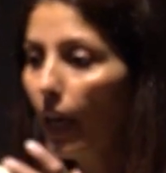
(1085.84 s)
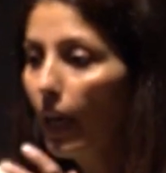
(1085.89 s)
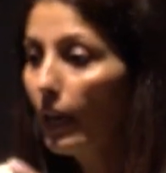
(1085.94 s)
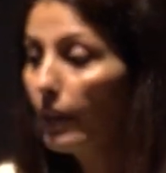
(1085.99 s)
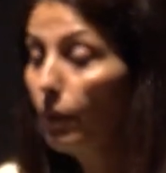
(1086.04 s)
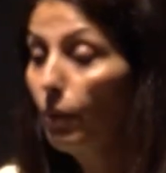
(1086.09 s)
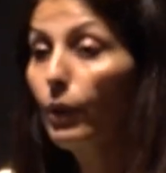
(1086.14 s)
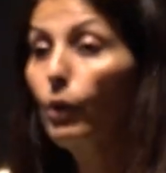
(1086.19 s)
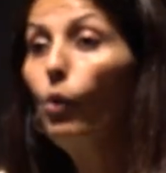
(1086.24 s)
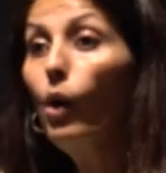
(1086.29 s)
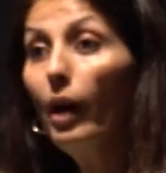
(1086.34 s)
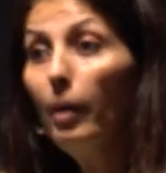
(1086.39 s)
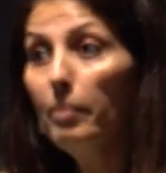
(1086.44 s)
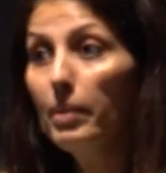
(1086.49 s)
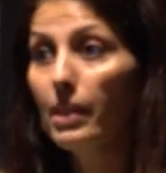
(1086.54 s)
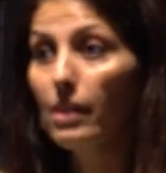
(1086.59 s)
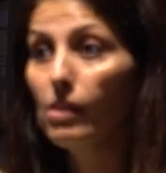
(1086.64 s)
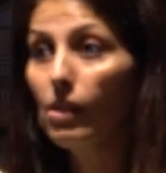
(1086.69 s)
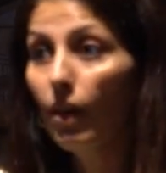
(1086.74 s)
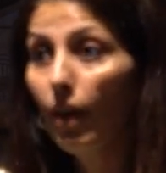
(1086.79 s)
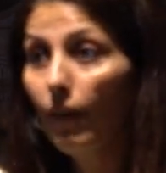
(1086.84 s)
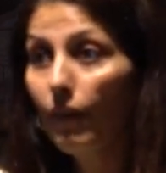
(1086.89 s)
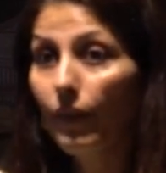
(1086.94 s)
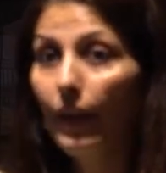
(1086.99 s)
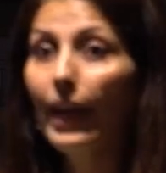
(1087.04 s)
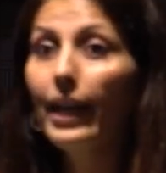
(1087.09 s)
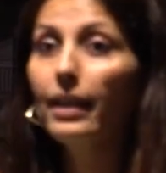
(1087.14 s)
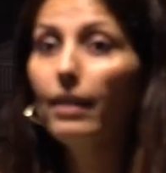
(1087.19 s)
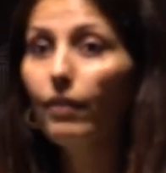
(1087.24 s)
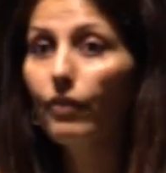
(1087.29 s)
requirements of
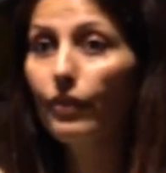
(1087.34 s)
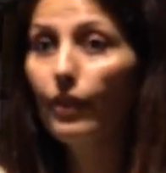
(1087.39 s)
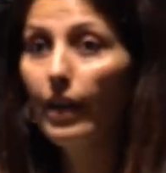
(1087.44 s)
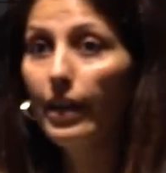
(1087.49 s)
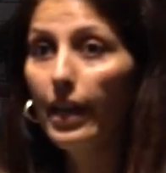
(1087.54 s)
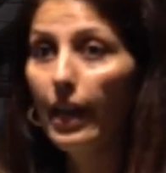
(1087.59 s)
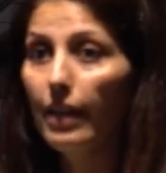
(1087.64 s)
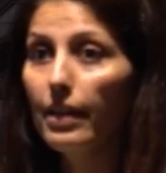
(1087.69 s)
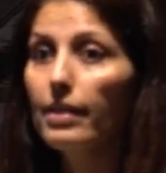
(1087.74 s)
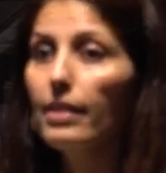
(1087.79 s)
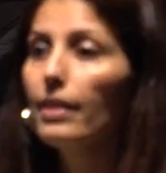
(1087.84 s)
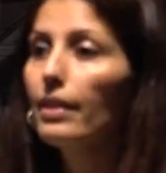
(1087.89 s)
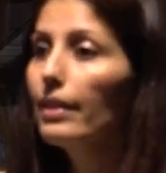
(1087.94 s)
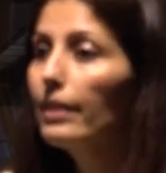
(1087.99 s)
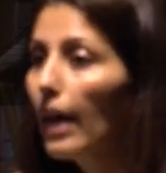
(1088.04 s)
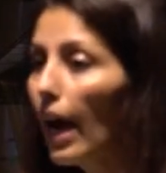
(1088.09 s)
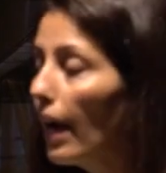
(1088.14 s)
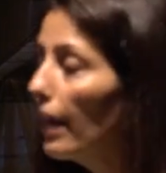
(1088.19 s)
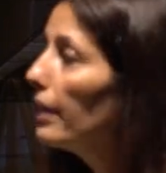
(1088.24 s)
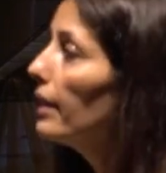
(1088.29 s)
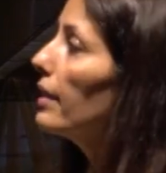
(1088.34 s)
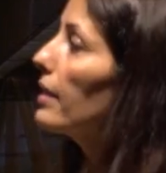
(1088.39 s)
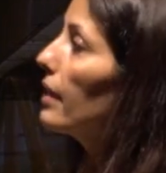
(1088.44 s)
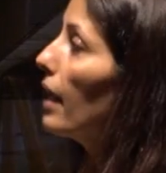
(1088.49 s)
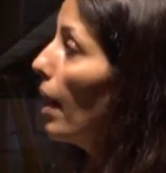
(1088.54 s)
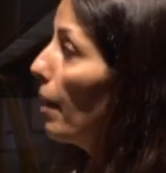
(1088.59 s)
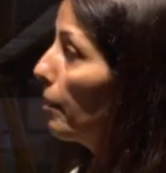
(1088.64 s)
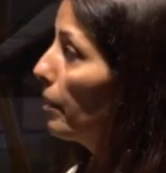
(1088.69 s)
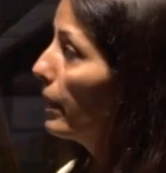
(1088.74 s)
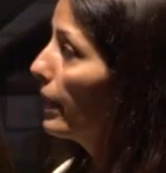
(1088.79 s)
any front end. That is
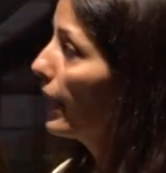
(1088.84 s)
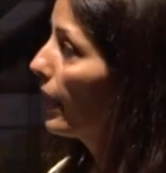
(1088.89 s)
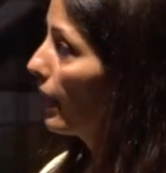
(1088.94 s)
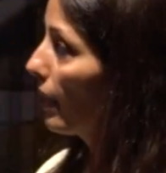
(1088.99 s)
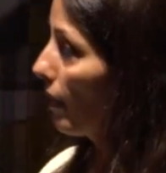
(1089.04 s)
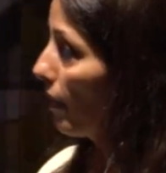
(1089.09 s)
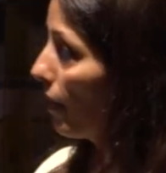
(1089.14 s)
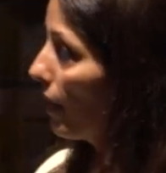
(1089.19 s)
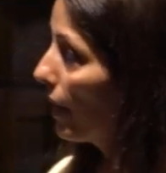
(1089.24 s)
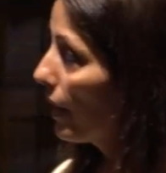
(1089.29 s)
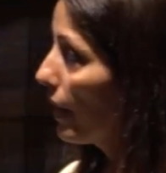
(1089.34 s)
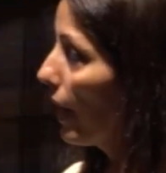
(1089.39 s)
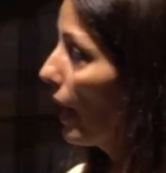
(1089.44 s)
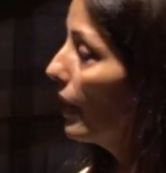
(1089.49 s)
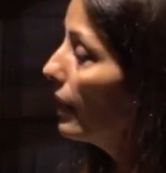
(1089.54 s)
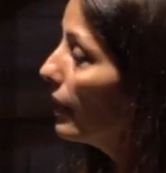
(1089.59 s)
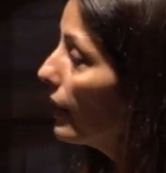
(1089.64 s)
happening in that